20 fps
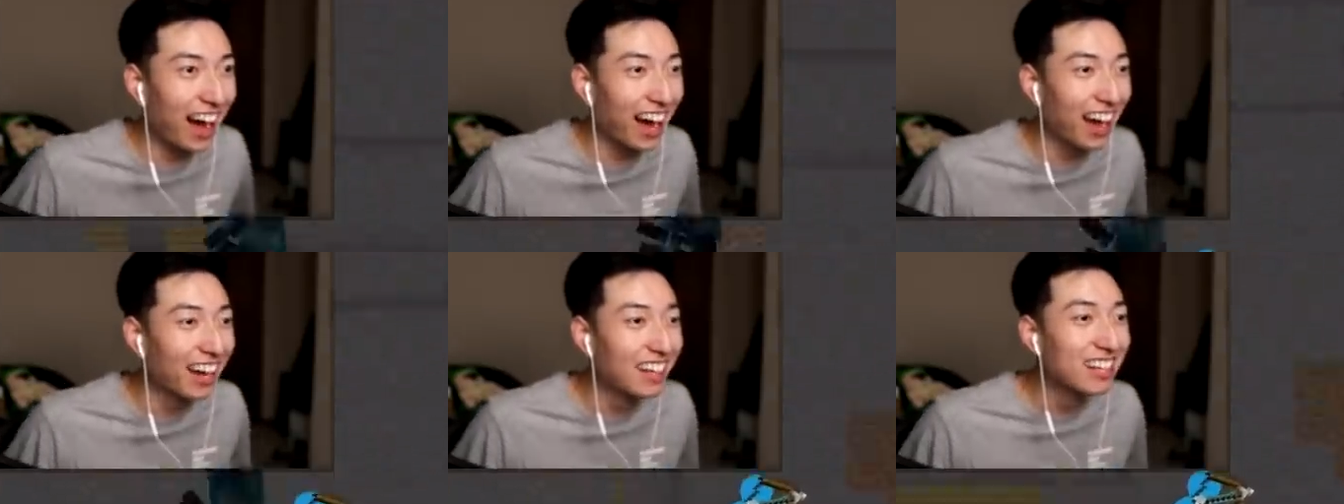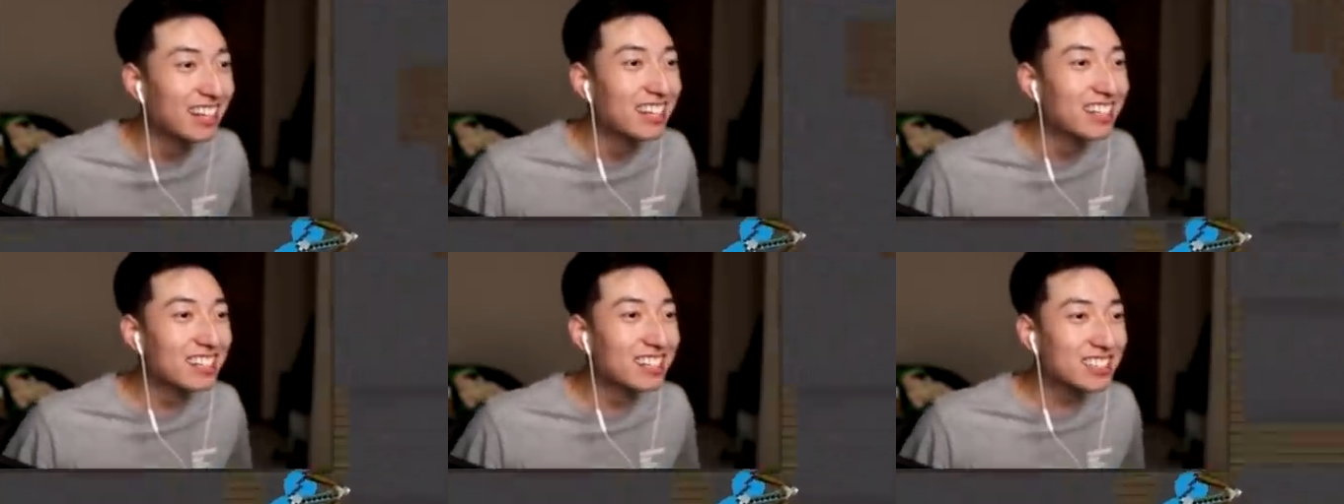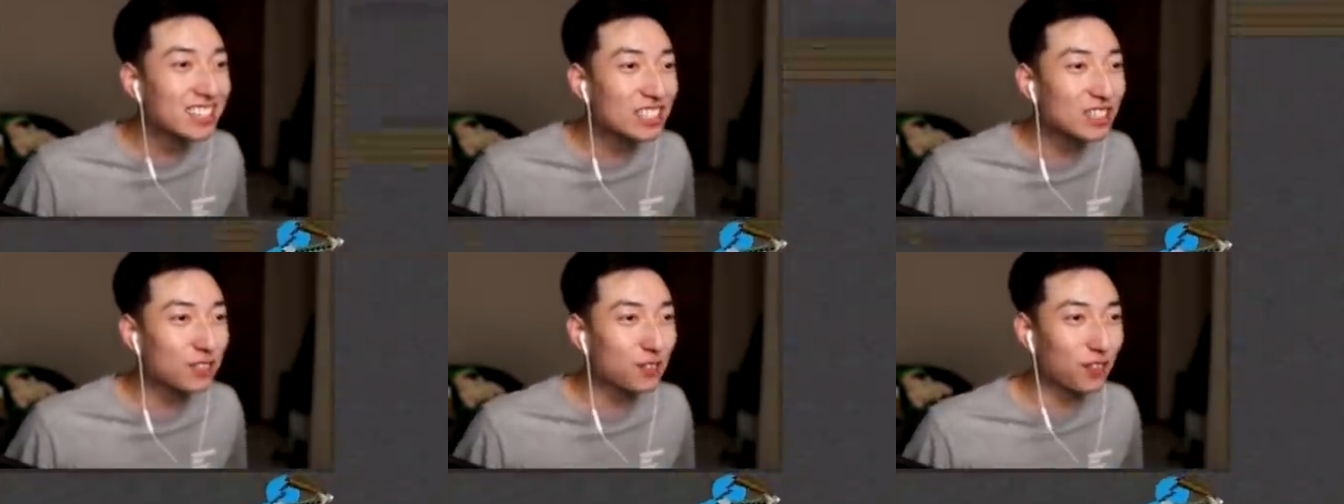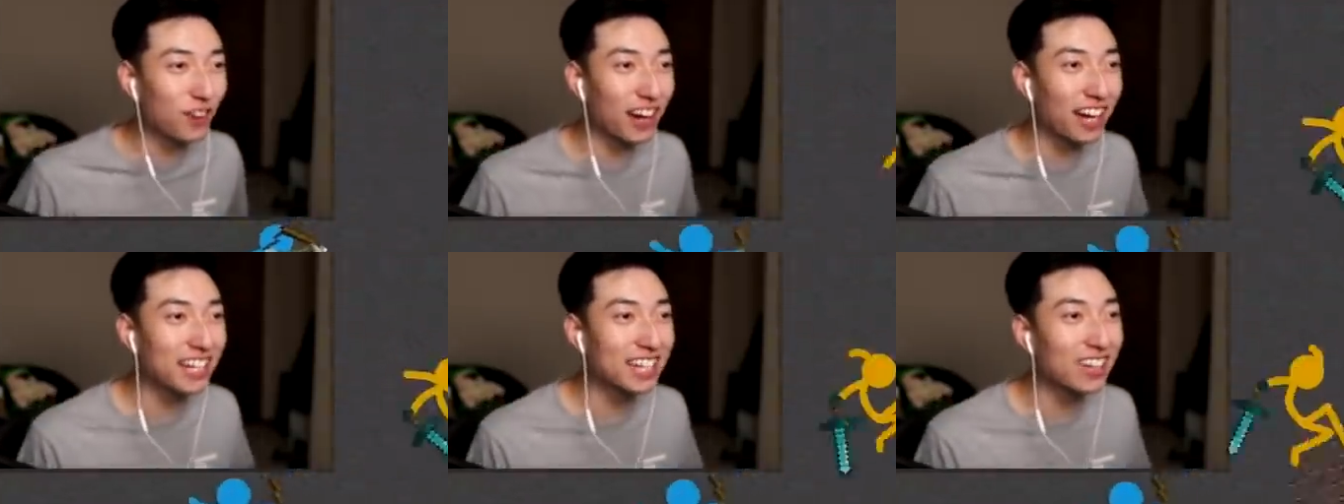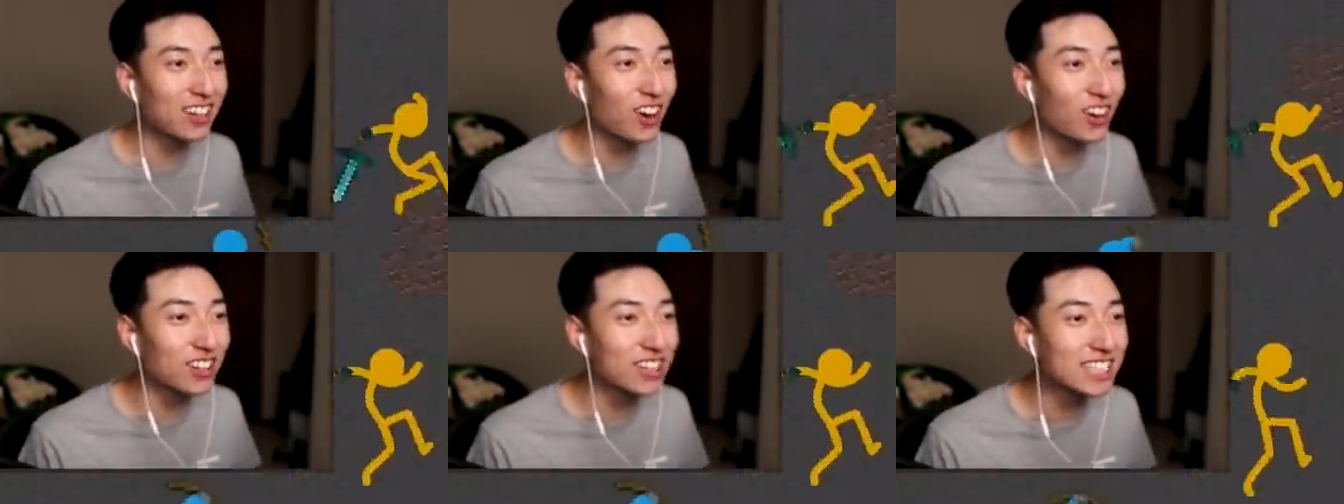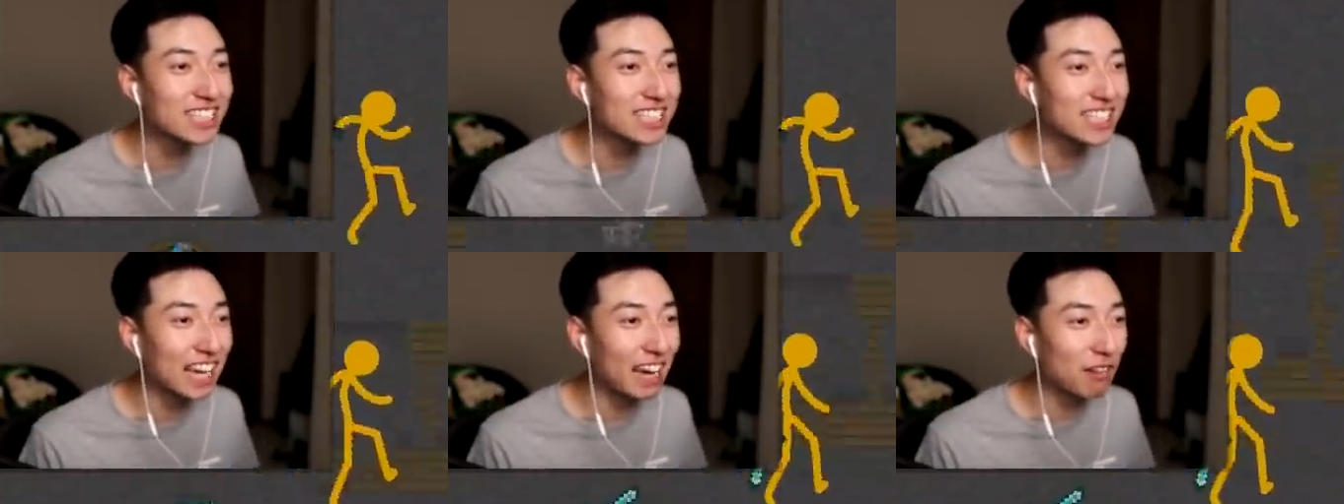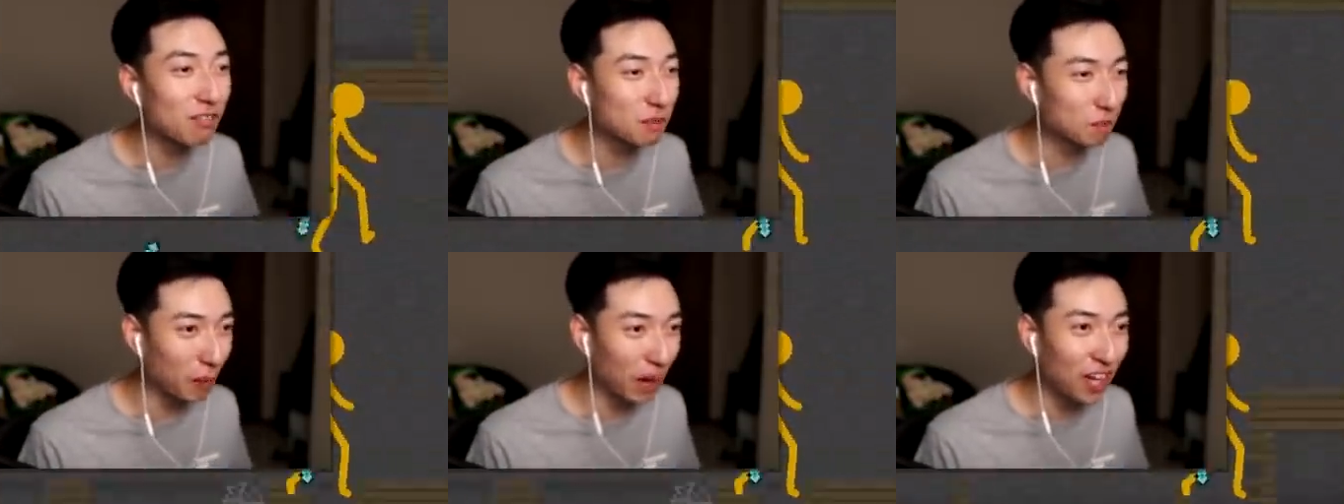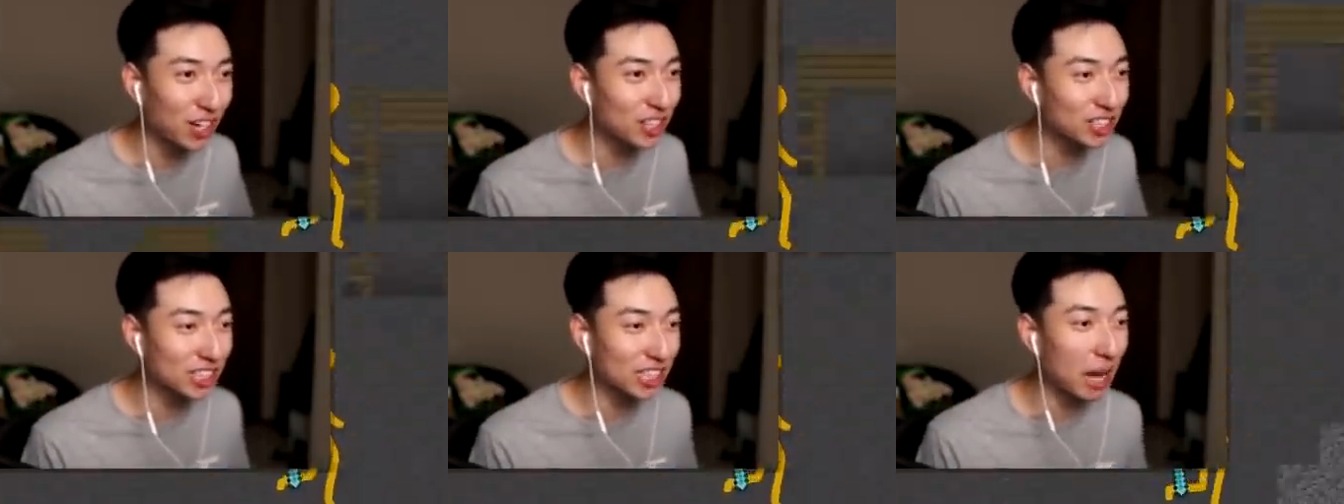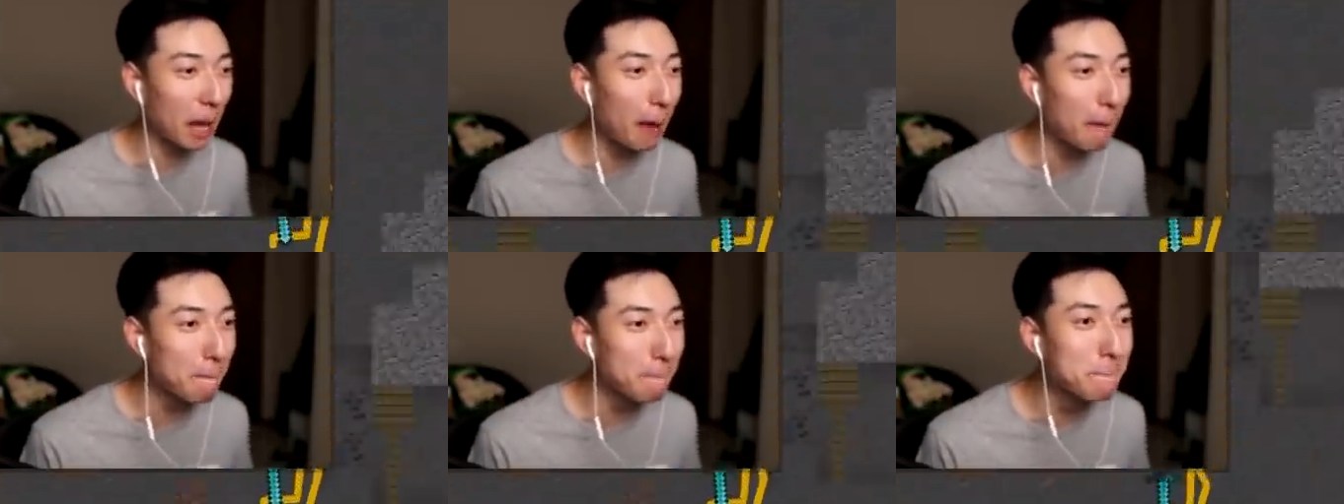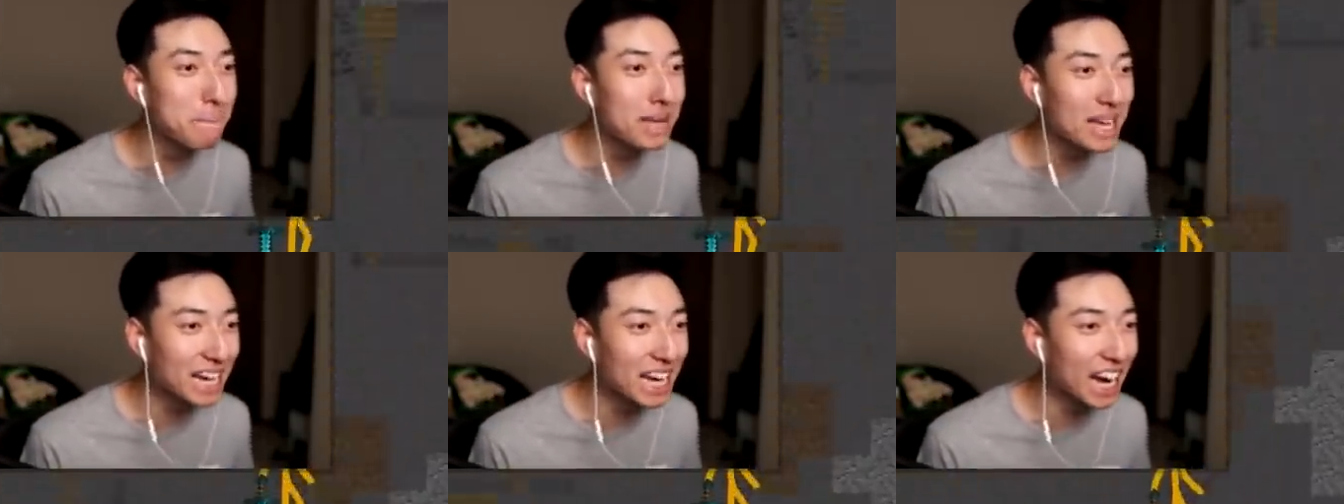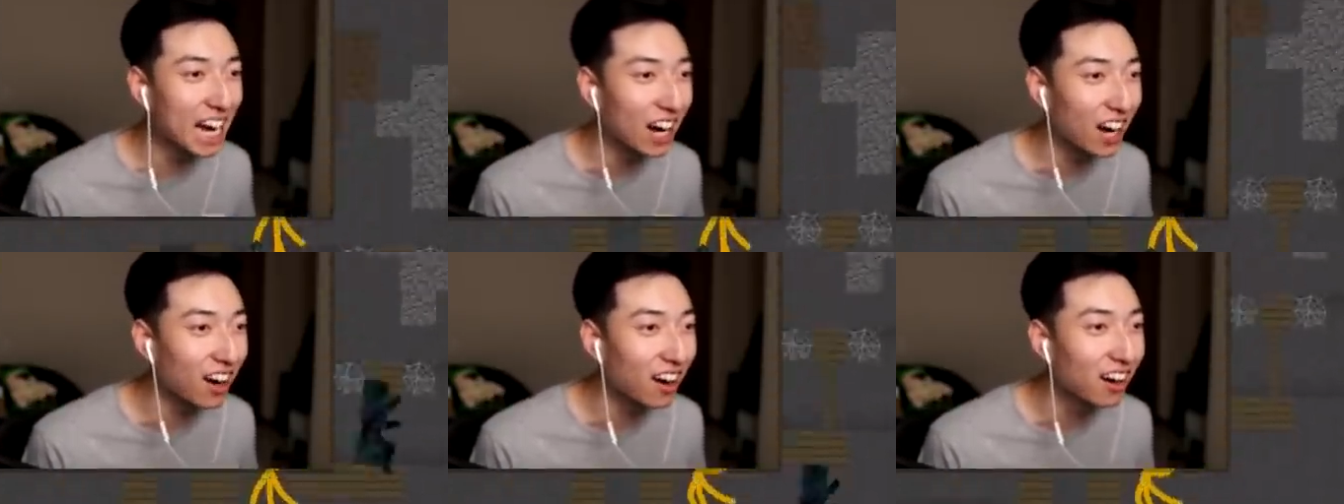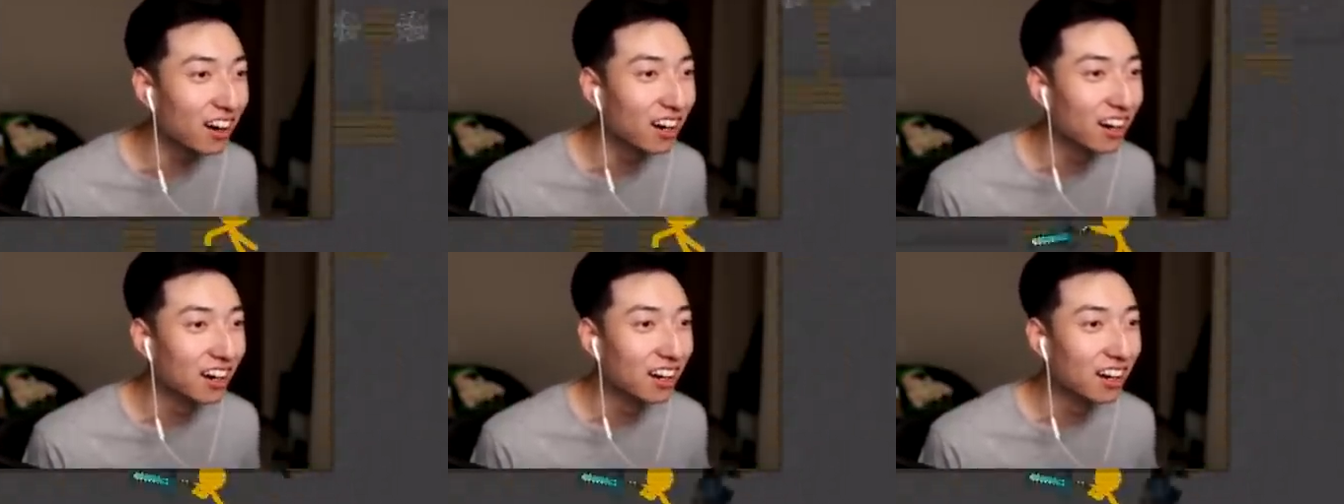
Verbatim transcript: They're just fighting all these cave spiders in midair.